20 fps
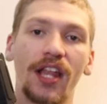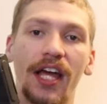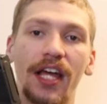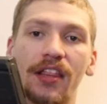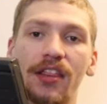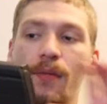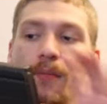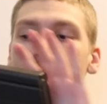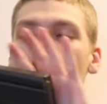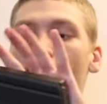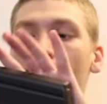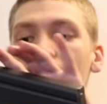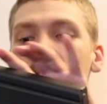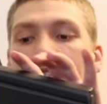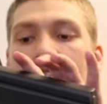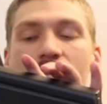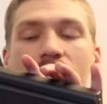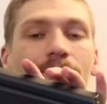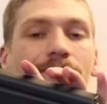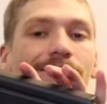like the
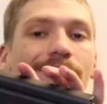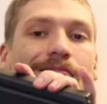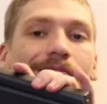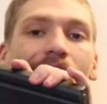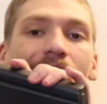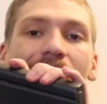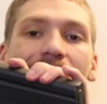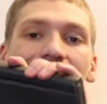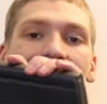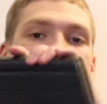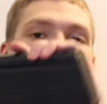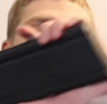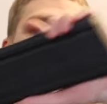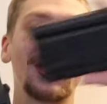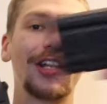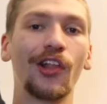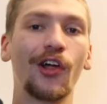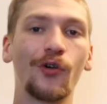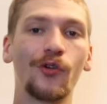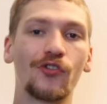most high
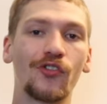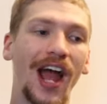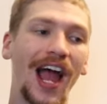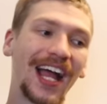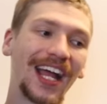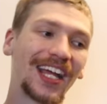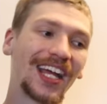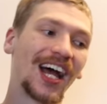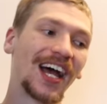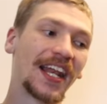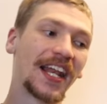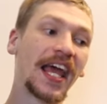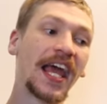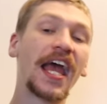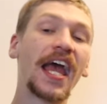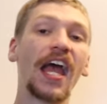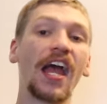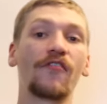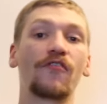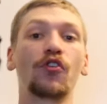speed, low drag gun.
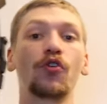If